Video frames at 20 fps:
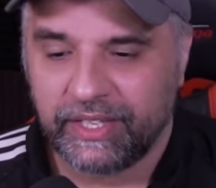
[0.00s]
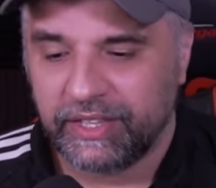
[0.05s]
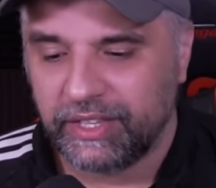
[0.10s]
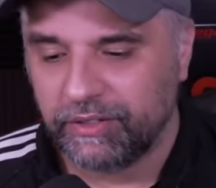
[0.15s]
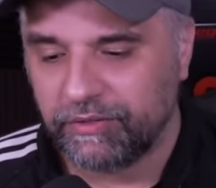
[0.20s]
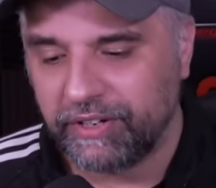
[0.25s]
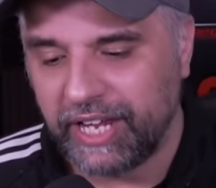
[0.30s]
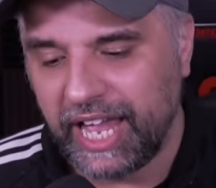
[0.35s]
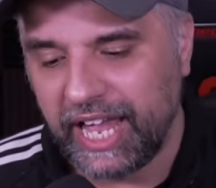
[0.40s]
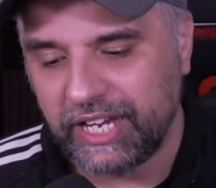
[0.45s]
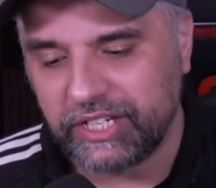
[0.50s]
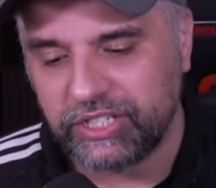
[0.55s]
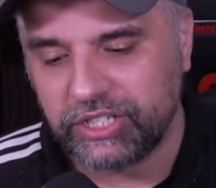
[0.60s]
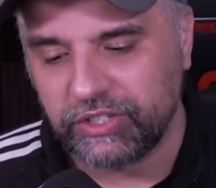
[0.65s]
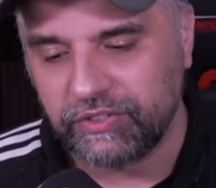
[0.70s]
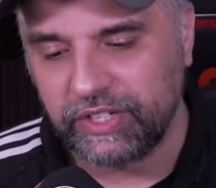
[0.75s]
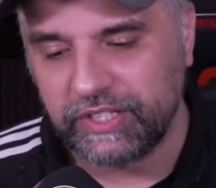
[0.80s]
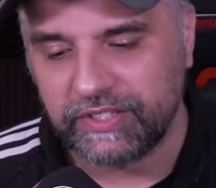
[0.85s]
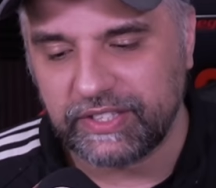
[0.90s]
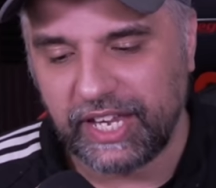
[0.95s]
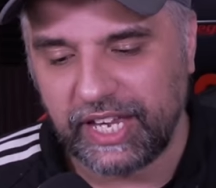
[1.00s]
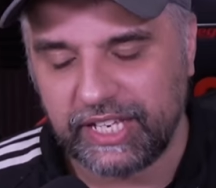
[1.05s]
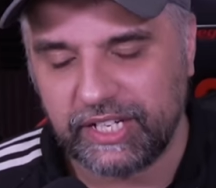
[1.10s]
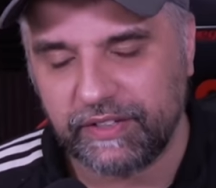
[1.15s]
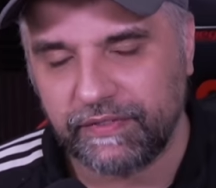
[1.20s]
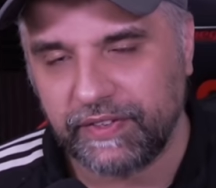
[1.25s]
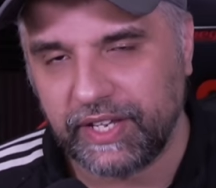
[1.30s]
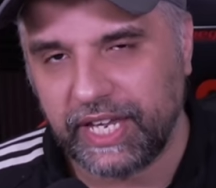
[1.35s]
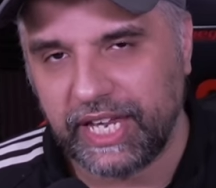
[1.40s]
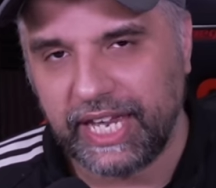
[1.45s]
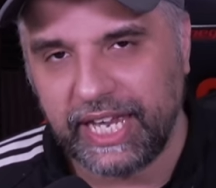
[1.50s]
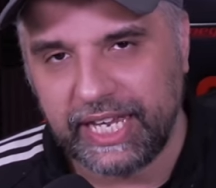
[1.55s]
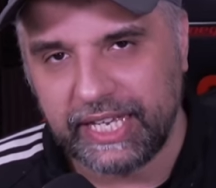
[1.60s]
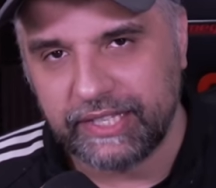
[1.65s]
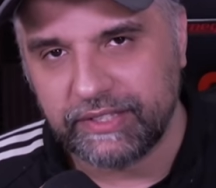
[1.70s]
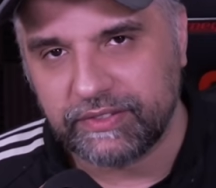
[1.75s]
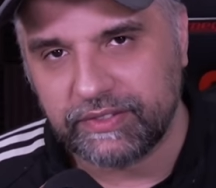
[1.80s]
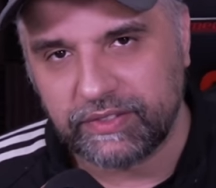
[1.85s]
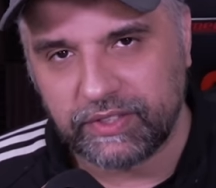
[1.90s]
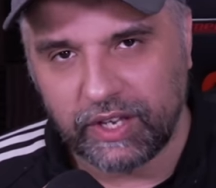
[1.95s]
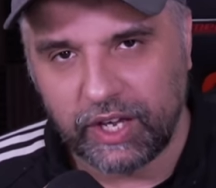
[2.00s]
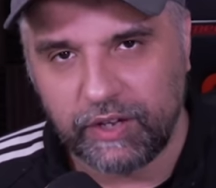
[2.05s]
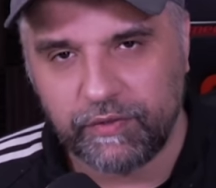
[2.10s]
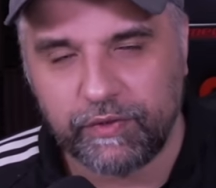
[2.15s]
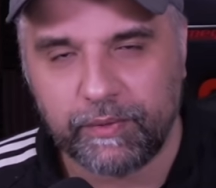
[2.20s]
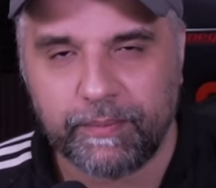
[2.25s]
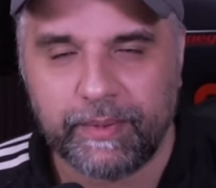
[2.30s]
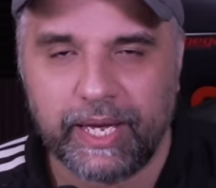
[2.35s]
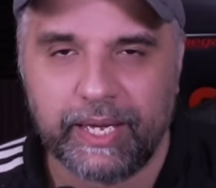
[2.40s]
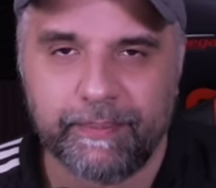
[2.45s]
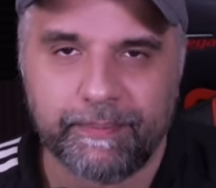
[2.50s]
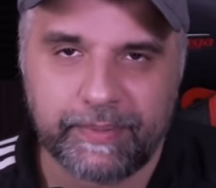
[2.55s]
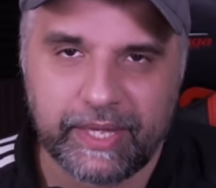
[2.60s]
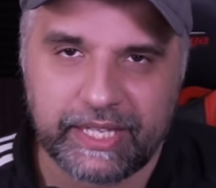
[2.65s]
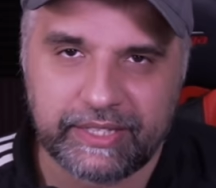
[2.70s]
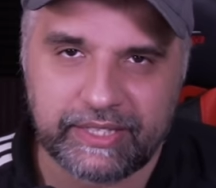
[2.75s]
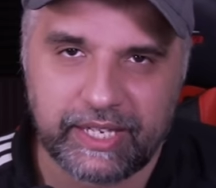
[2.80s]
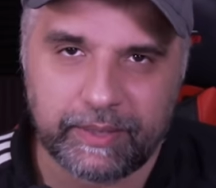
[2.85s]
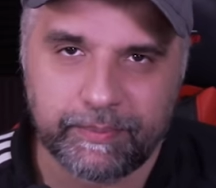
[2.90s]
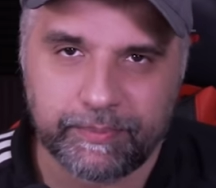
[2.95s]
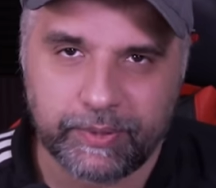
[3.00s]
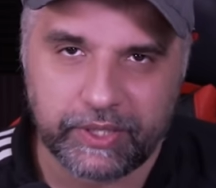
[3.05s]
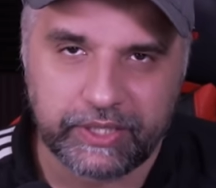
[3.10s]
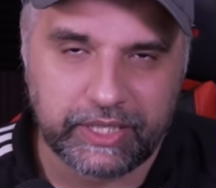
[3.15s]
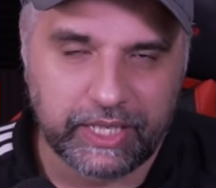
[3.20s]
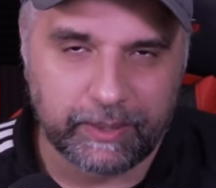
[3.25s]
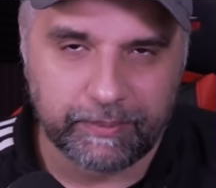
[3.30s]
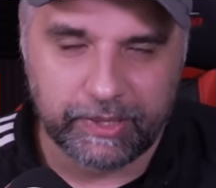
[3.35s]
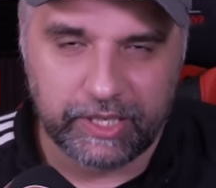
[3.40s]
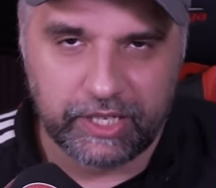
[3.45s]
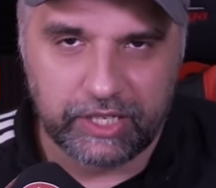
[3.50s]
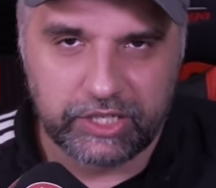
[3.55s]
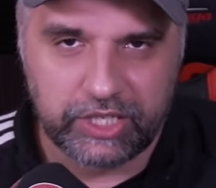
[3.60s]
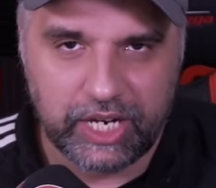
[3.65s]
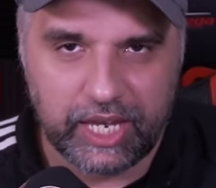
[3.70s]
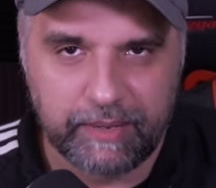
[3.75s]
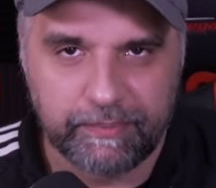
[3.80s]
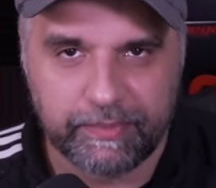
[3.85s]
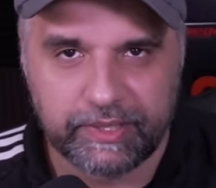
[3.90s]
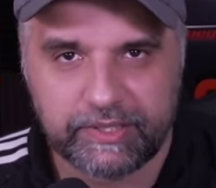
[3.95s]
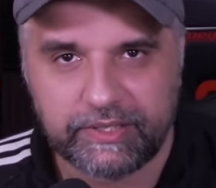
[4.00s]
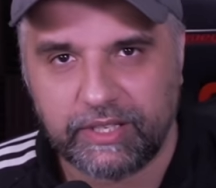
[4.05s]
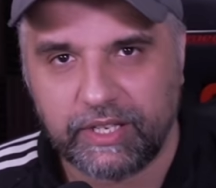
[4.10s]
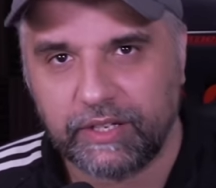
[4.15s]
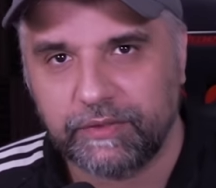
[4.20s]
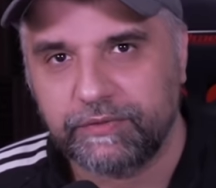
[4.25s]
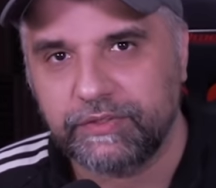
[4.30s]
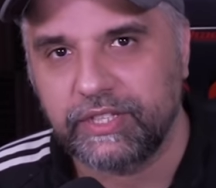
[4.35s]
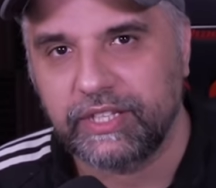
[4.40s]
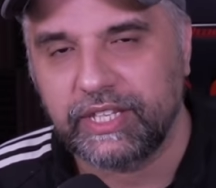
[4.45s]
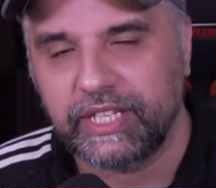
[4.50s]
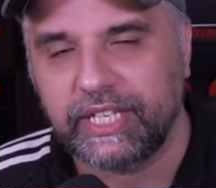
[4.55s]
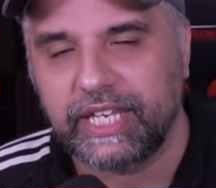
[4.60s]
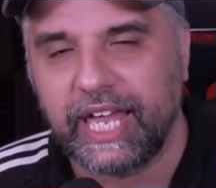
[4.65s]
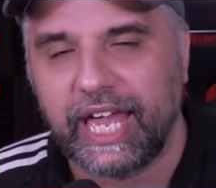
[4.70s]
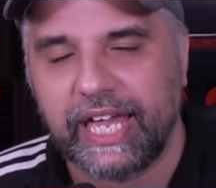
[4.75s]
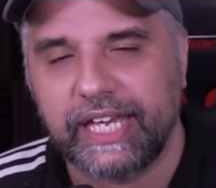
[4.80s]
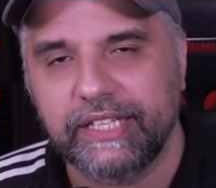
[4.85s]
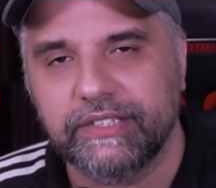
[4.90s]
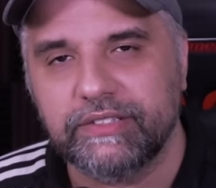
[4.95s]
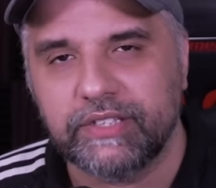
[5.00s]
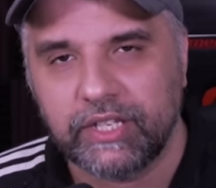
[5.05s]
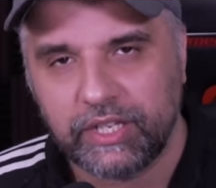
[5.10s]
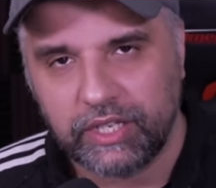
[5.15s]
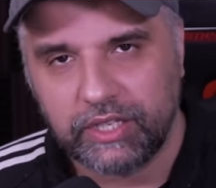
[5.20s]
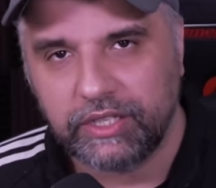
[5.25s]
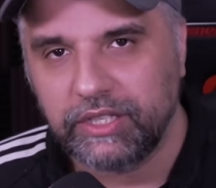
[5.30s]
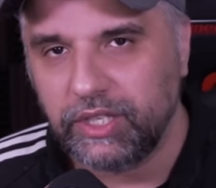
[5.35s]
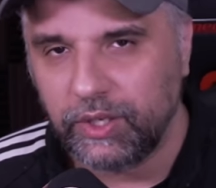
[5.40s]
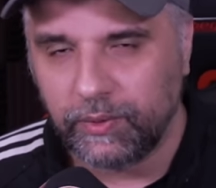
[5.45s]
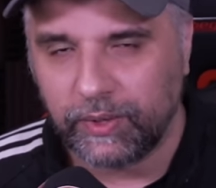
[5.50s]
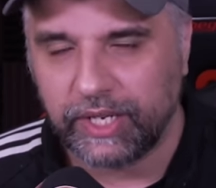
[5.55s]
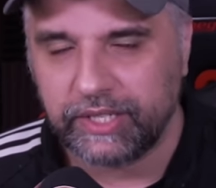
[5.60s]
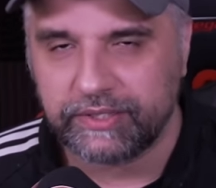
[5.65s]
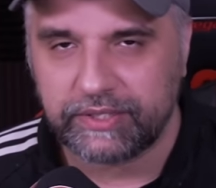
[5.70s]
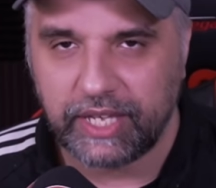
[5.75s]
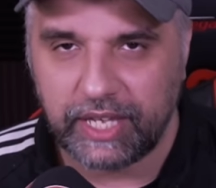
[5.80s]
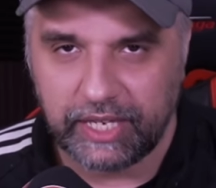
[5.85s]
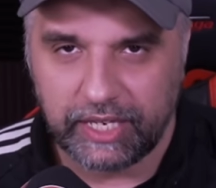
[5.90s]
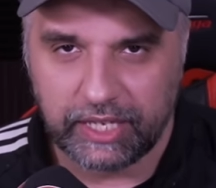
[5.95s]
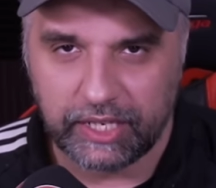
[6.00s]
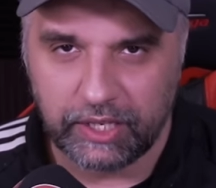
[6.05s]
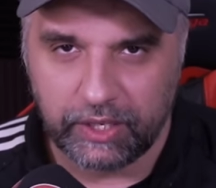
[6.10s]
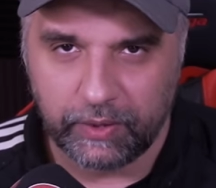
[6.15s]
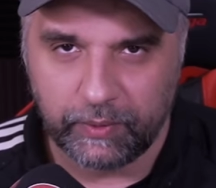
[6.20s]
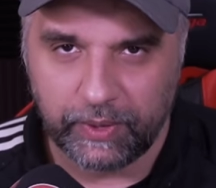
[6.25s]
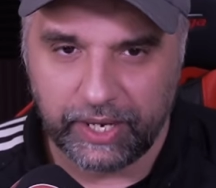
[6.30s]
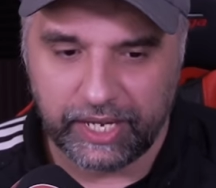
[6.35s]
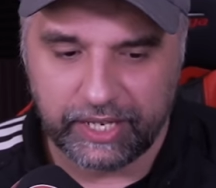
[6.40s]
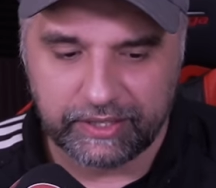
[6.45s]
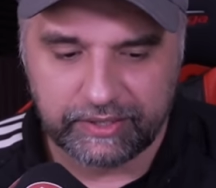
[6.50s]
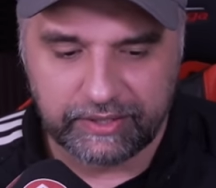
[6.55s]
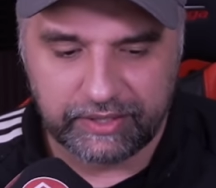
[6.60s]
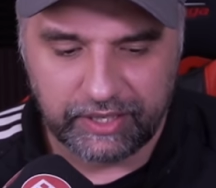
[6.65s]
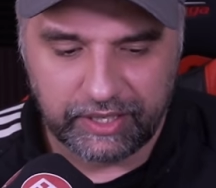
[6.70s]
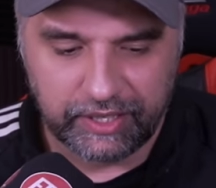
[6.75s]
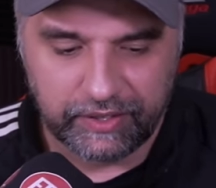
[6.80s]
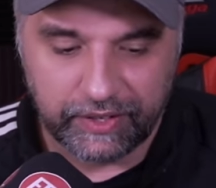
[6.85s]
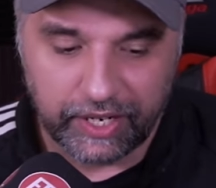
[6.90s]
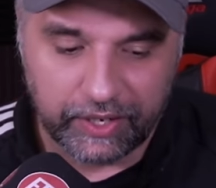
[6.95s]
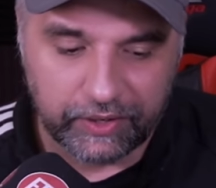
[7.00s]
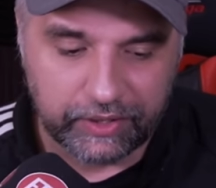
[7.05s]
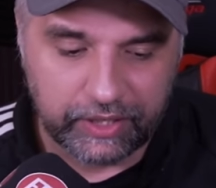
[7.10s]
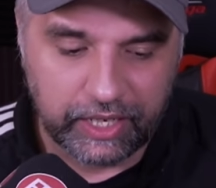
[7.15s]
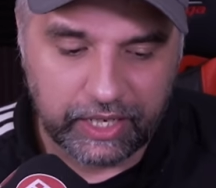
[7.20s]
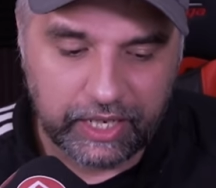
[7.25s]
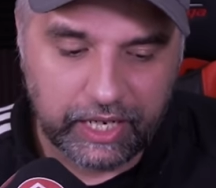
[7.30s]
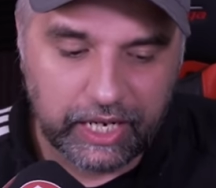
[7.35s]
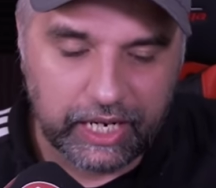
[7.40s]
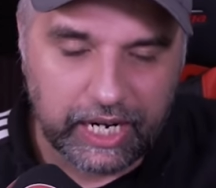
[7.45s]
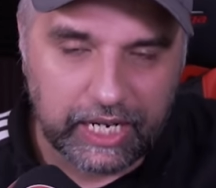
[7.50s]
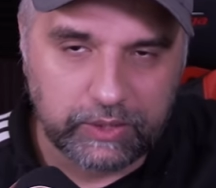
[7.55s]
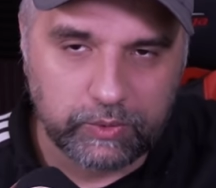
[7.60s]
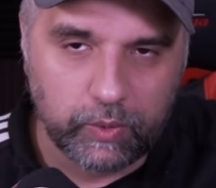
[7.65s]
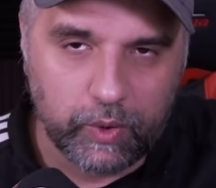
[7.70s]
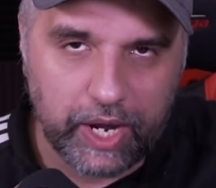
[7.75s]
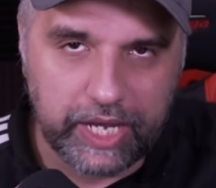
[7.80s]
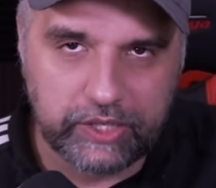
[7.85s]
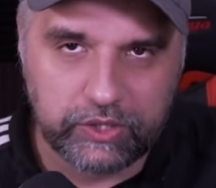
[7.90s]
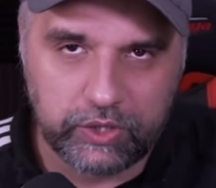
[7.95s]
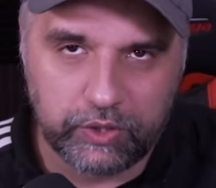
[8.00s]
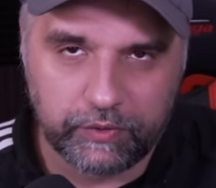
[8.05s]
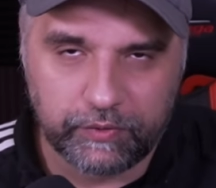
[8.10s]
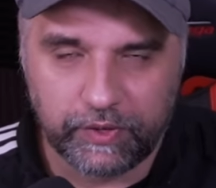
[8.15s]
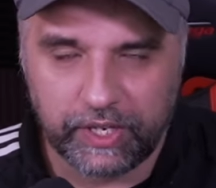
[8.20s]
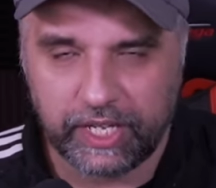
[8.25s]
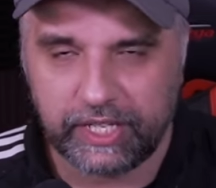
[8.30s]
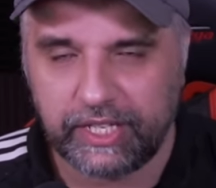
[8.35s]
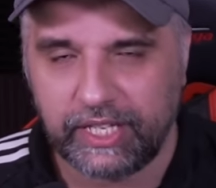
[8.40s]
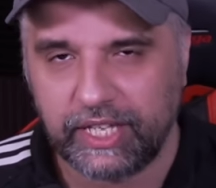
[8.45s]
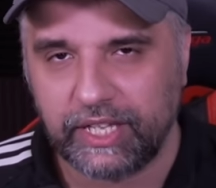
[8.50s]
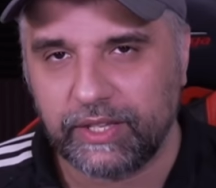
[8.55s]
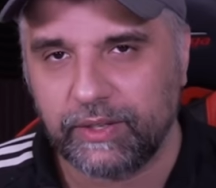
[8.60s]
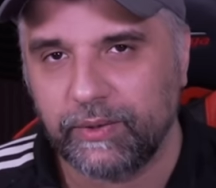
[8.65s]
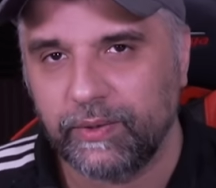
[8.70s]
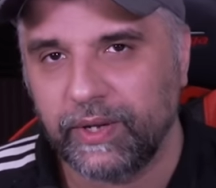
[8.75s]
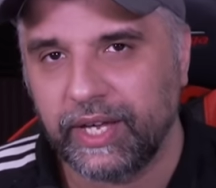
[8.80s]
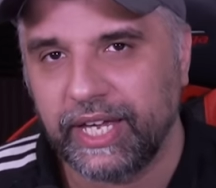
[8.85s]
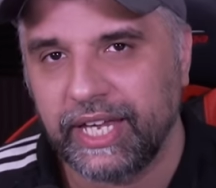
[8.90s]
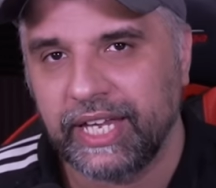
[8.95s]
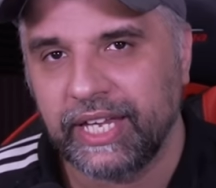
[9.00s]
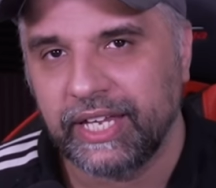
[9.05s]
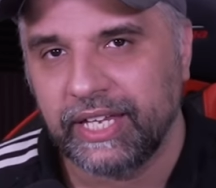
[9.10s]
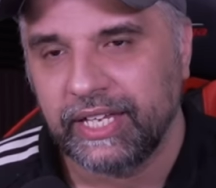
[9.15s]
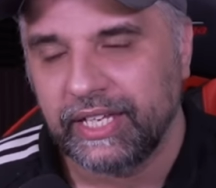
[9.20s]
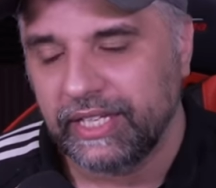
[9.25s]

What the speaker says: The reactionary side of it is, over my dead body, I'm going to chain myself to the gate. You aren't taking away our City Ground. That's way too far the other way.